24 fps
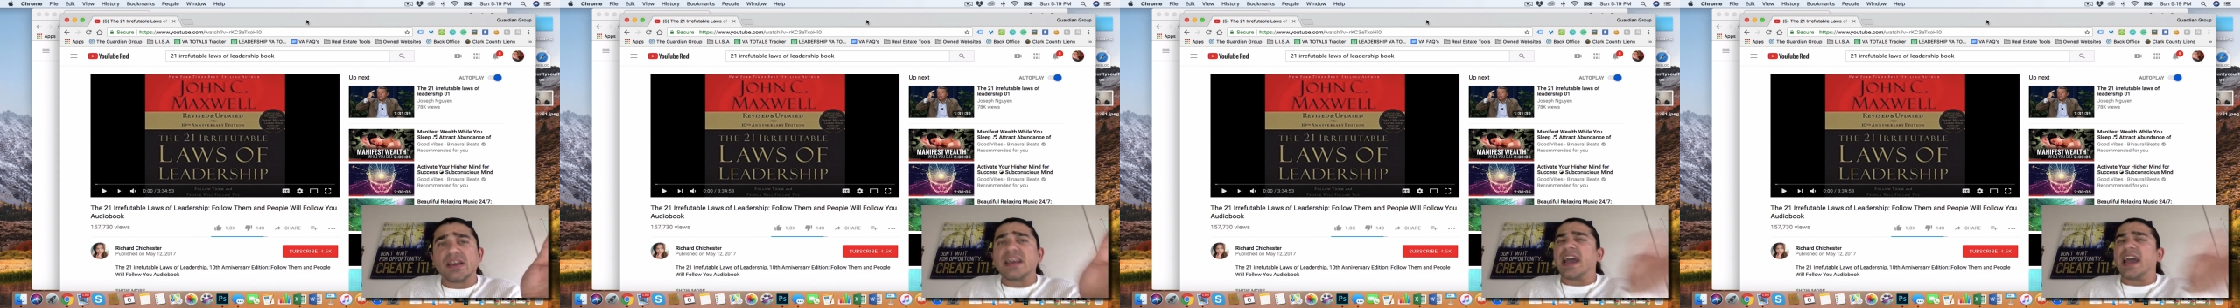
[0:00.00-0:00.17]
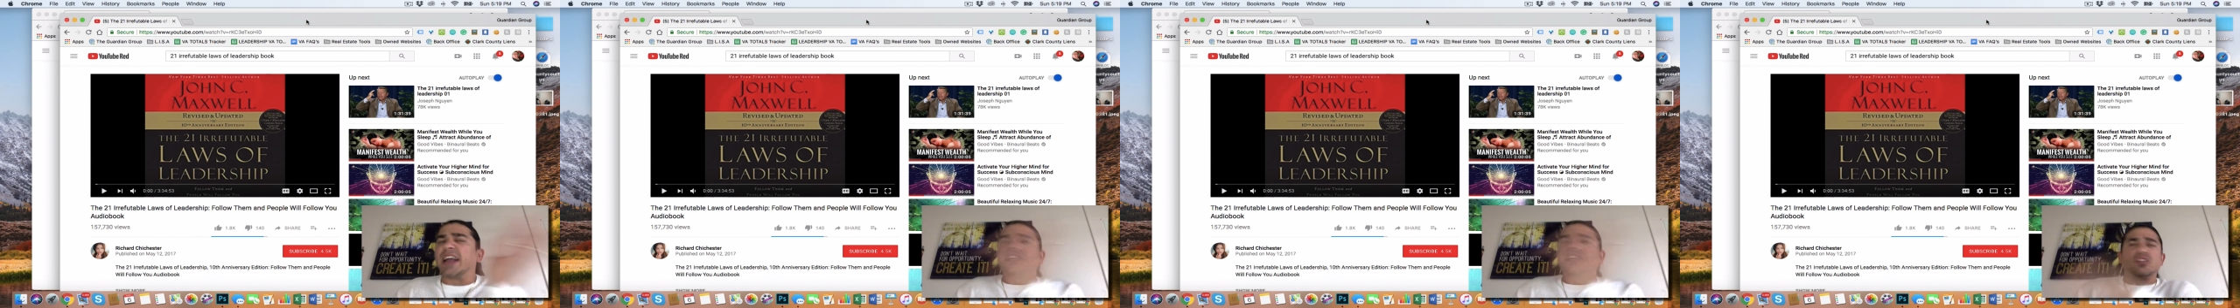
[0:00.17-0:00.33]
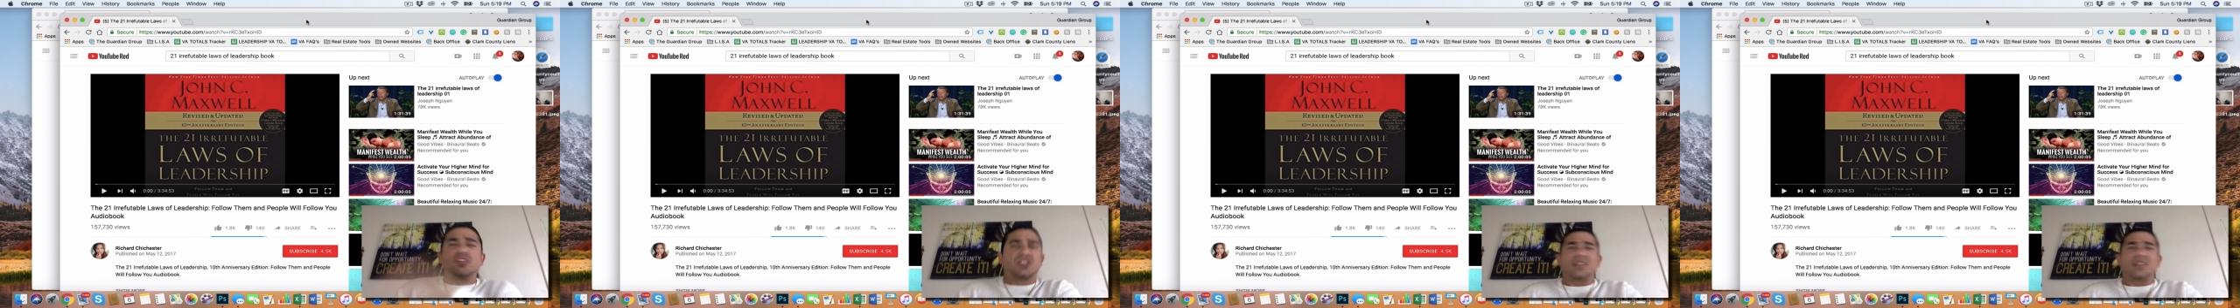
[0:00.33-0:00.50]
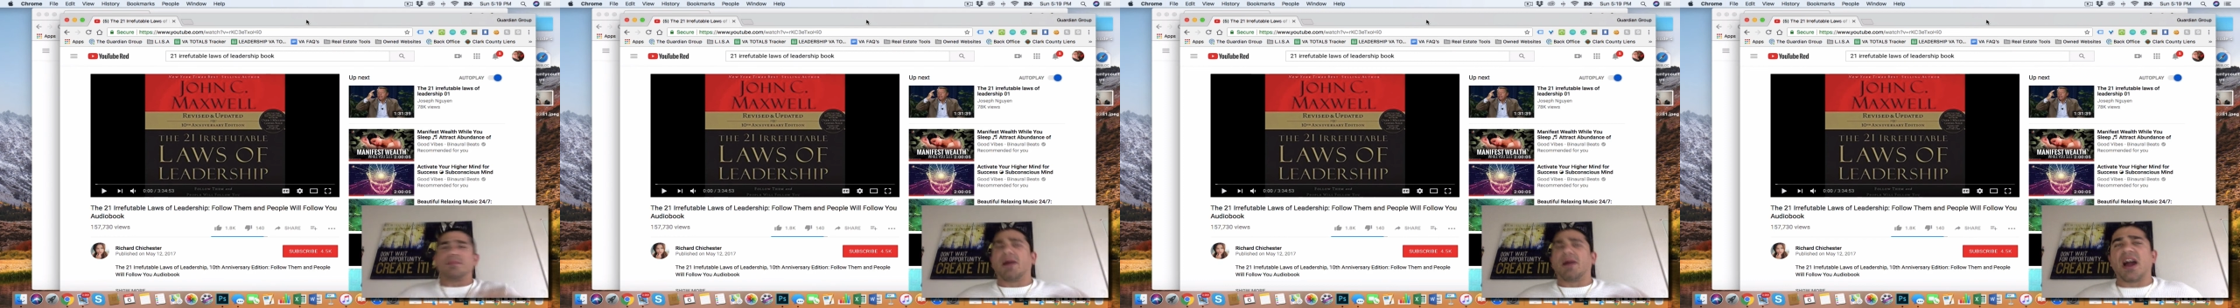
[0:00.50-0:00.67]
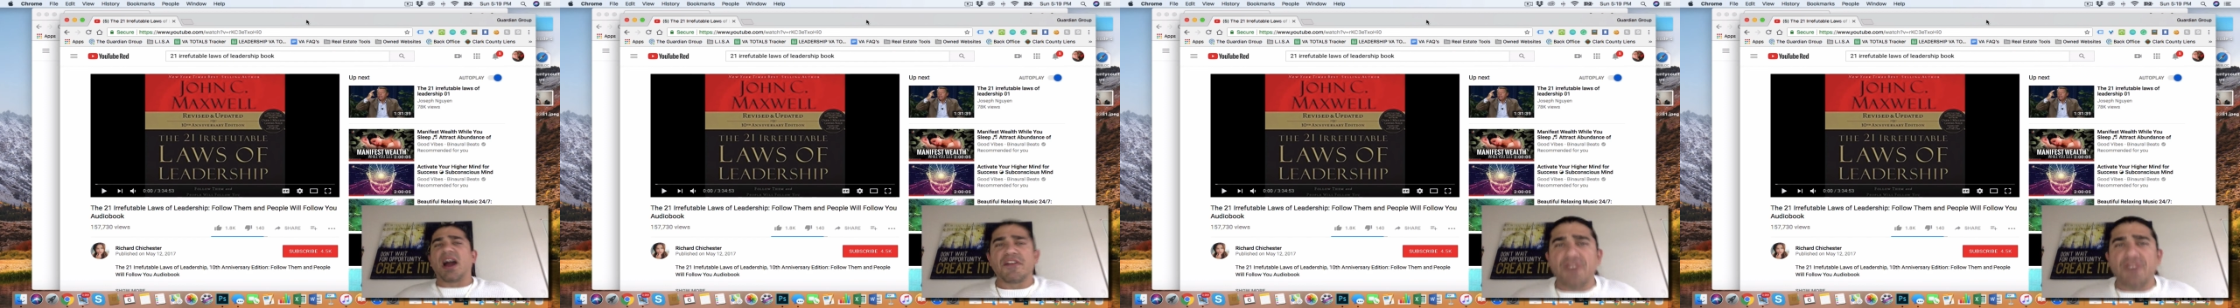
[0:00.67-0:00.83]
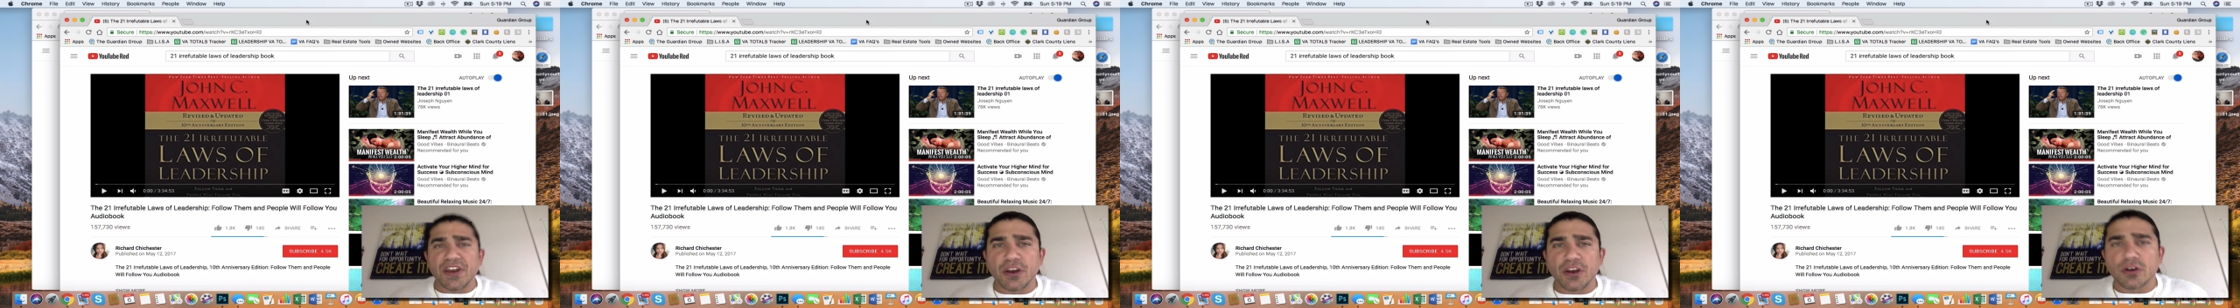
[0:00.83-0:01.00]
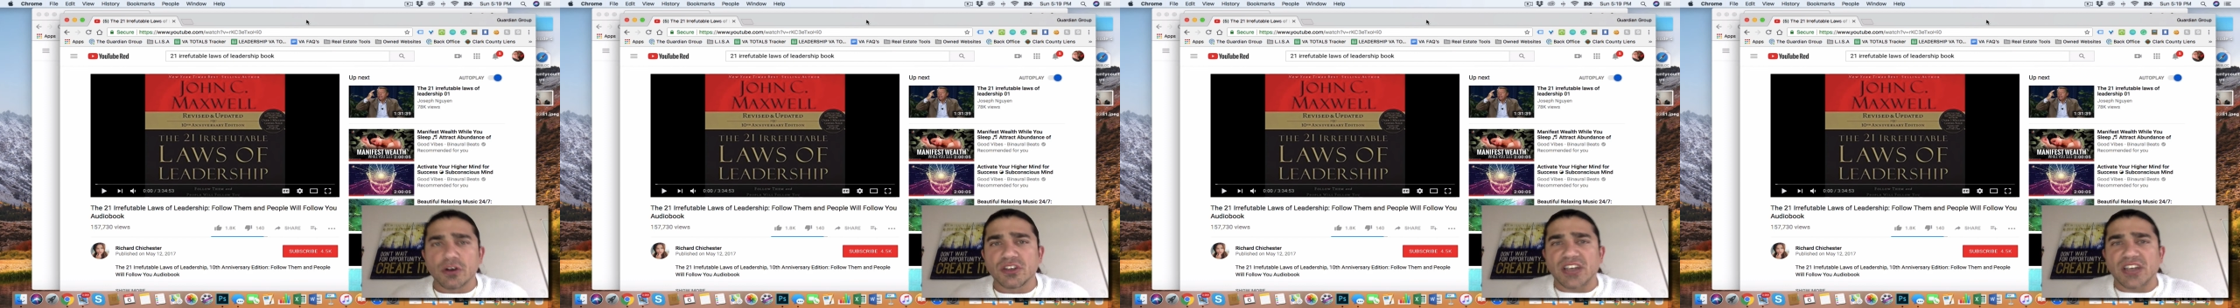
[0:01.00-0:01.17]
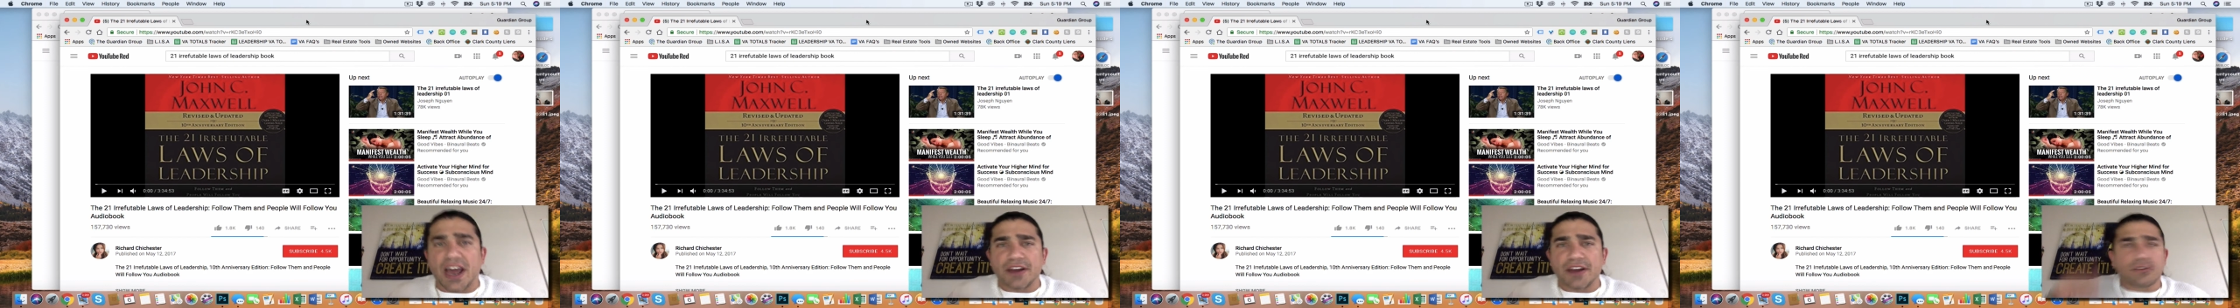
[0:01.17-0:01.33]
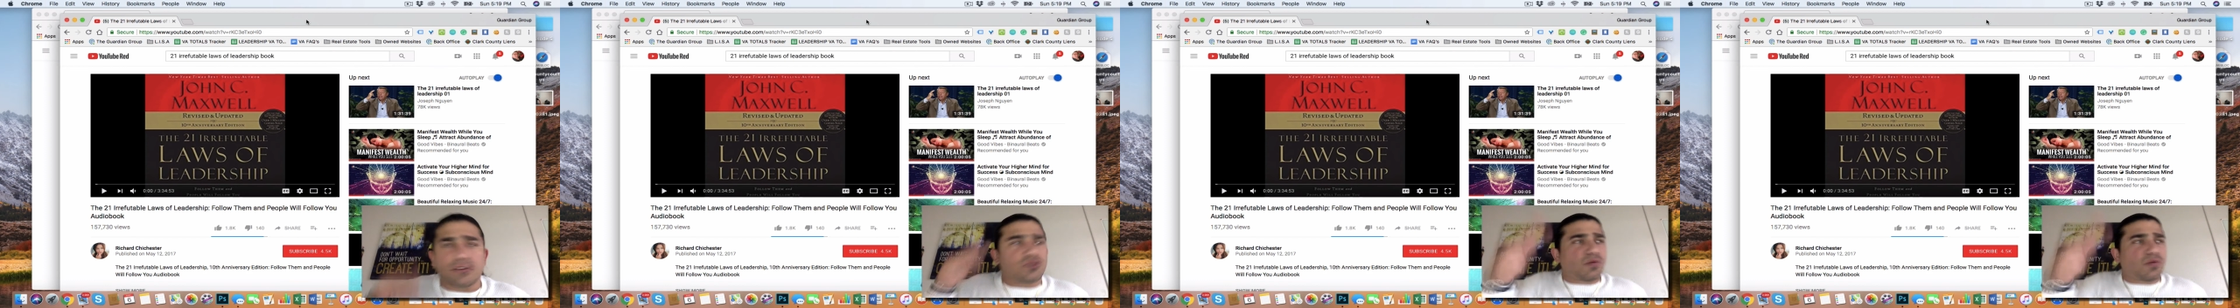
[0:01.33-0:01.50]
And you see my videos,
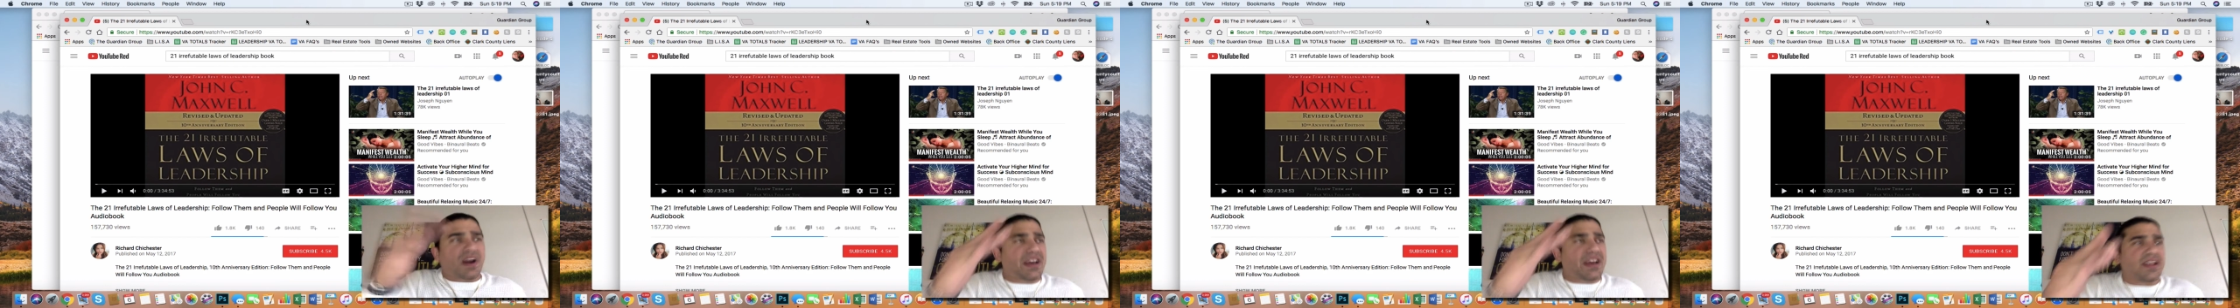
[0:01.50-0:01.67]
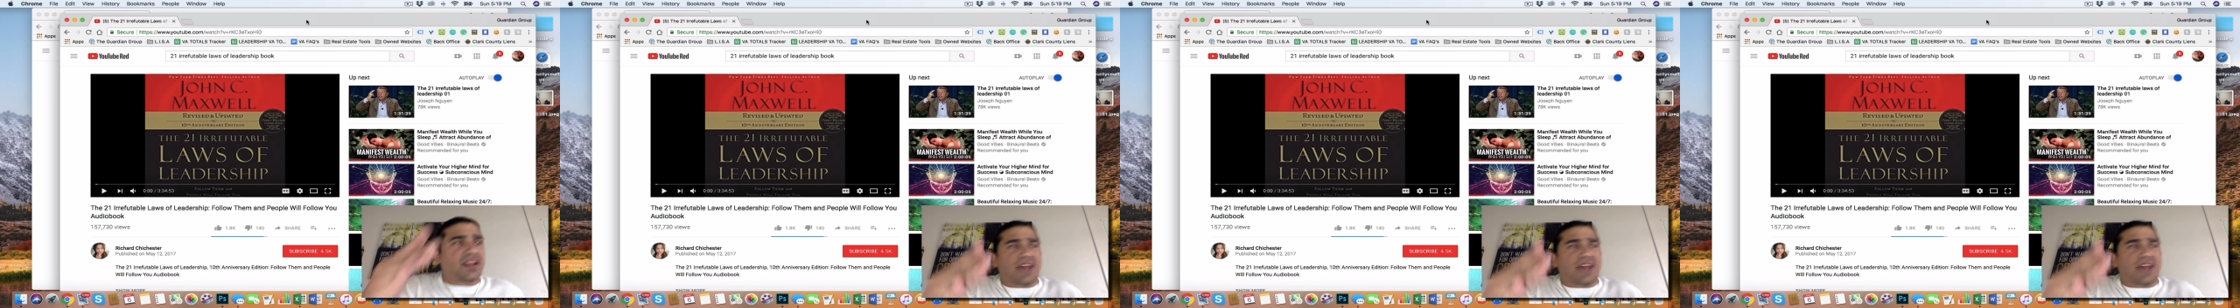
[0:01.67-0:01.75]
I don't do any